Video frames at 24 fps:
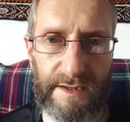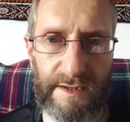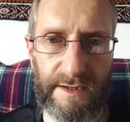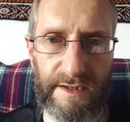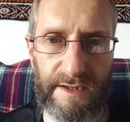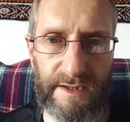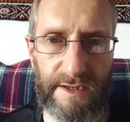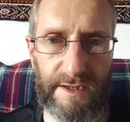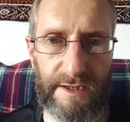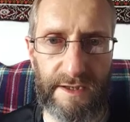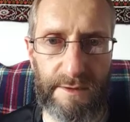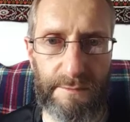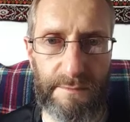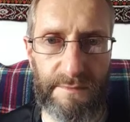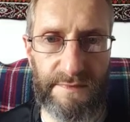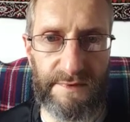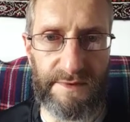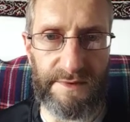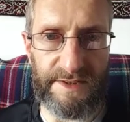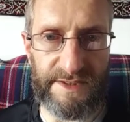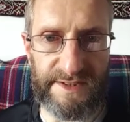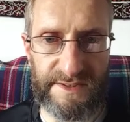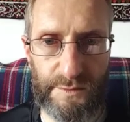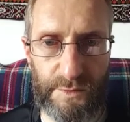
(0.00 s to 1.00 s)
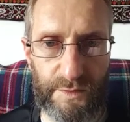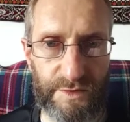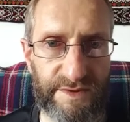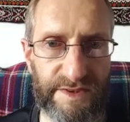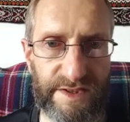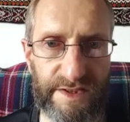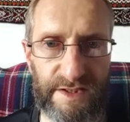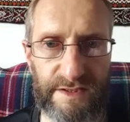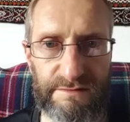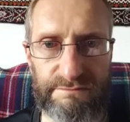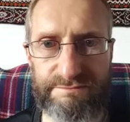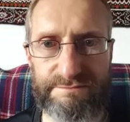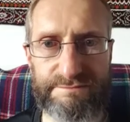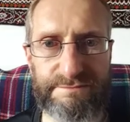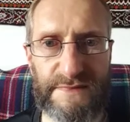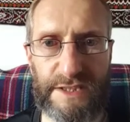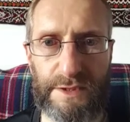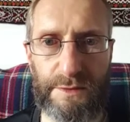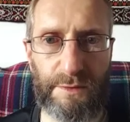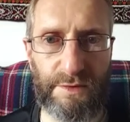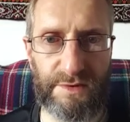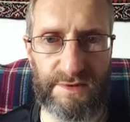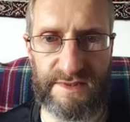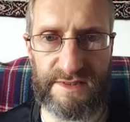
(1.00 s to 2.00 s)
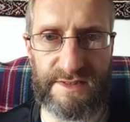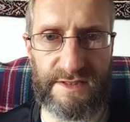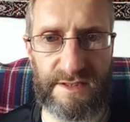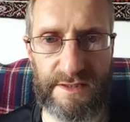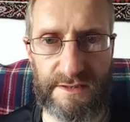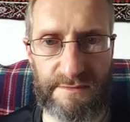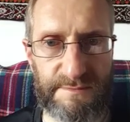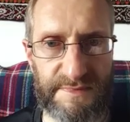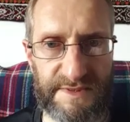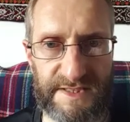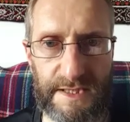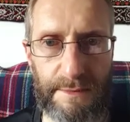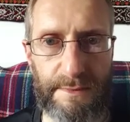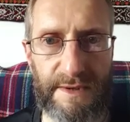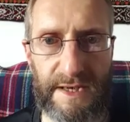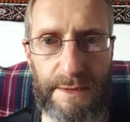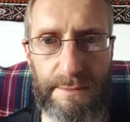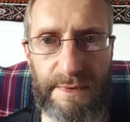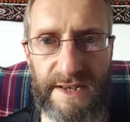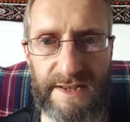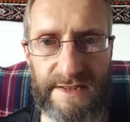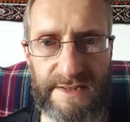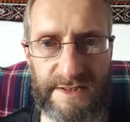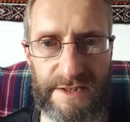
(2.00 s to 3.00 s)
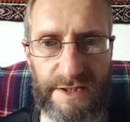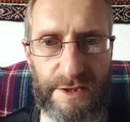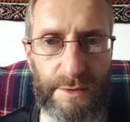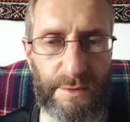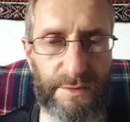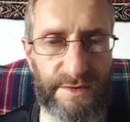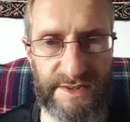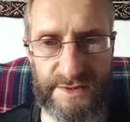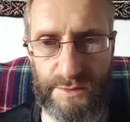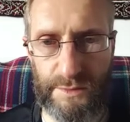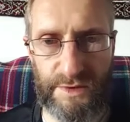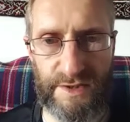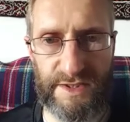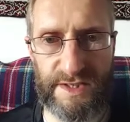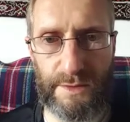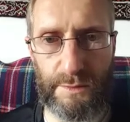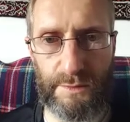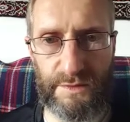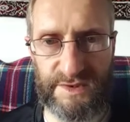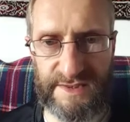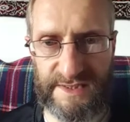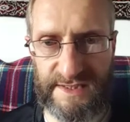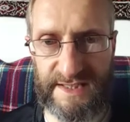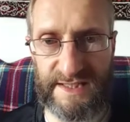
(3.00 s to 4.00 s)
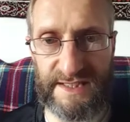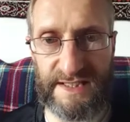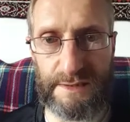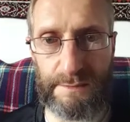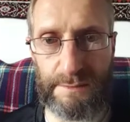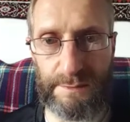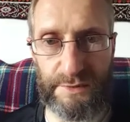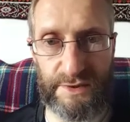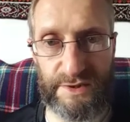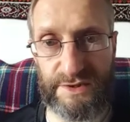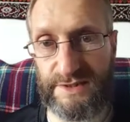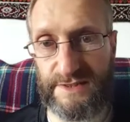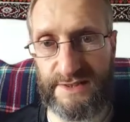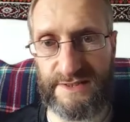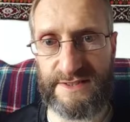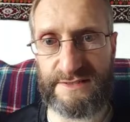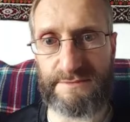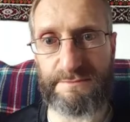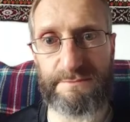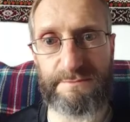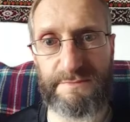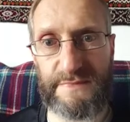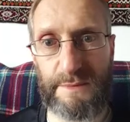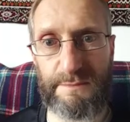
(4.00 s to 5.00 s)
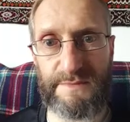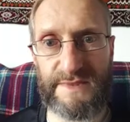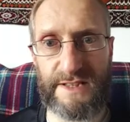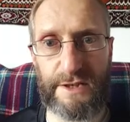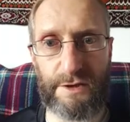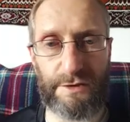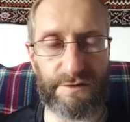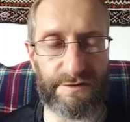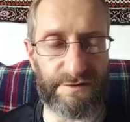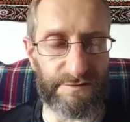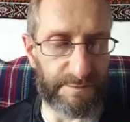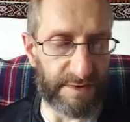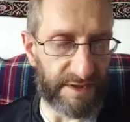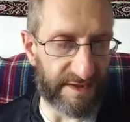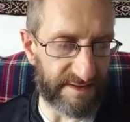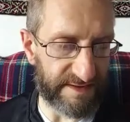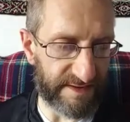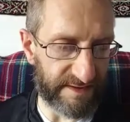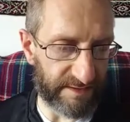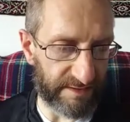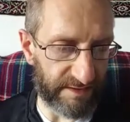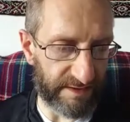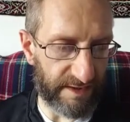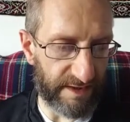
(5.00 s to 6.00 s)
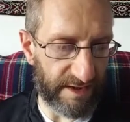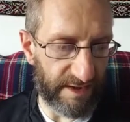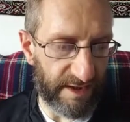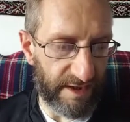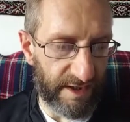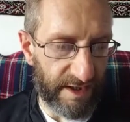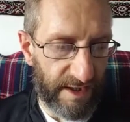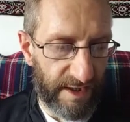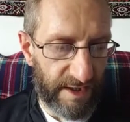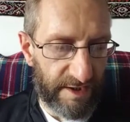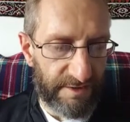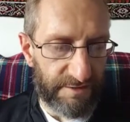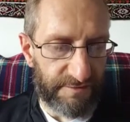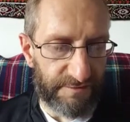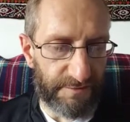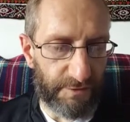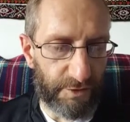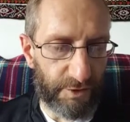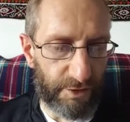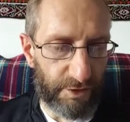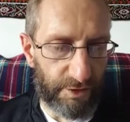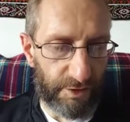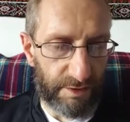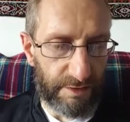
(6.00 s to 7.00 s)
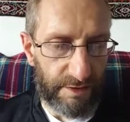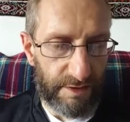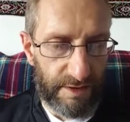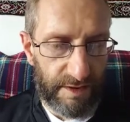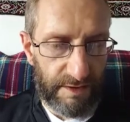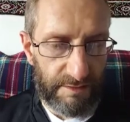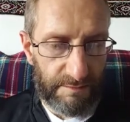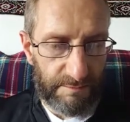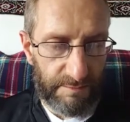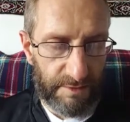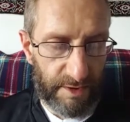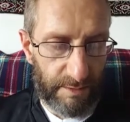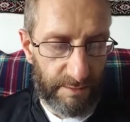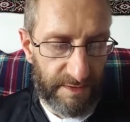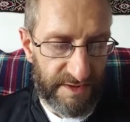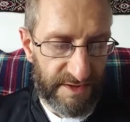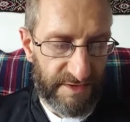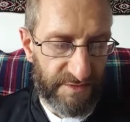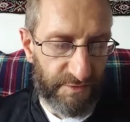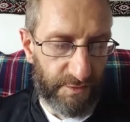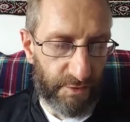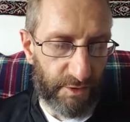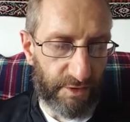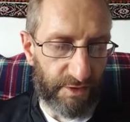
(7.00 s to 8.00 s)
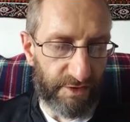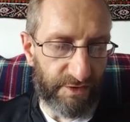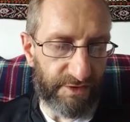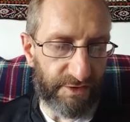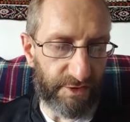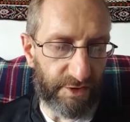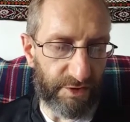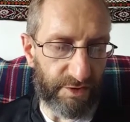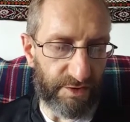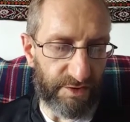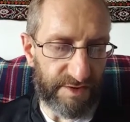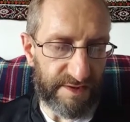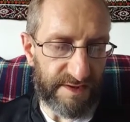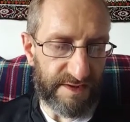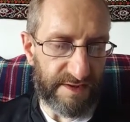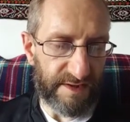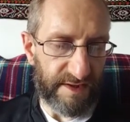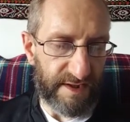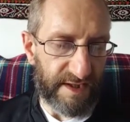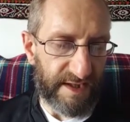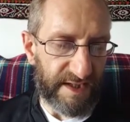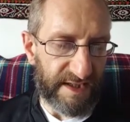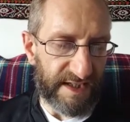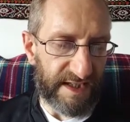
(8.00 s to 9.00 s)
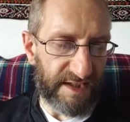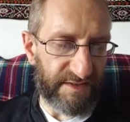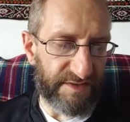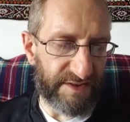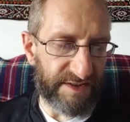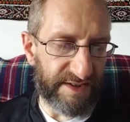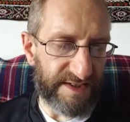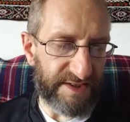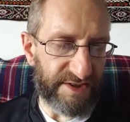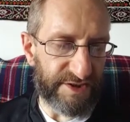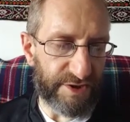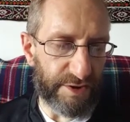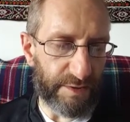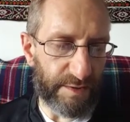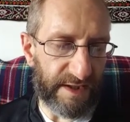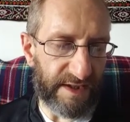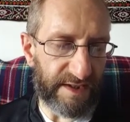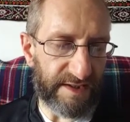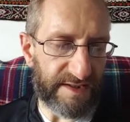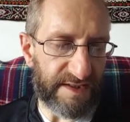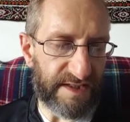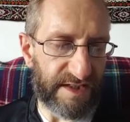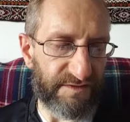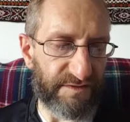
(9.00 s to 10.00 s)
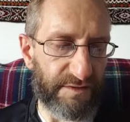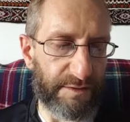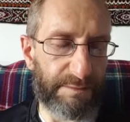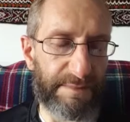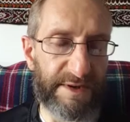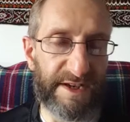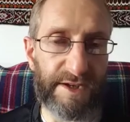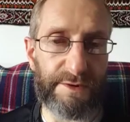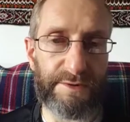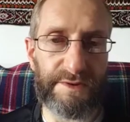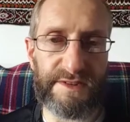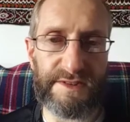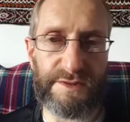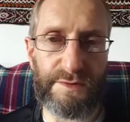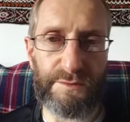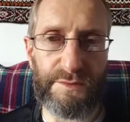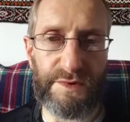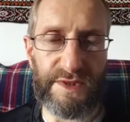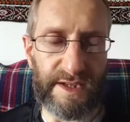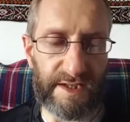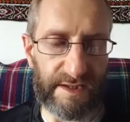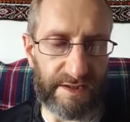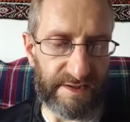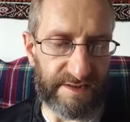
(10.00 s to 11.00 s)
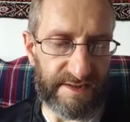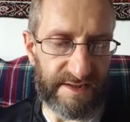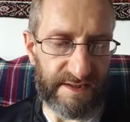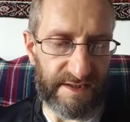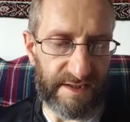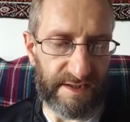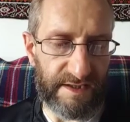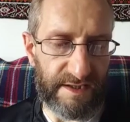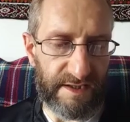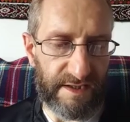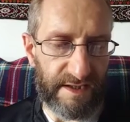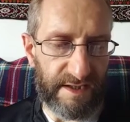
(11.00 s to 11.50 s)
There's one that he wants to say bye-bye to, and there's one that he wants to keep, which is himself, basically. 4, comments 4, thoughts. Given this duality of appearance and reality,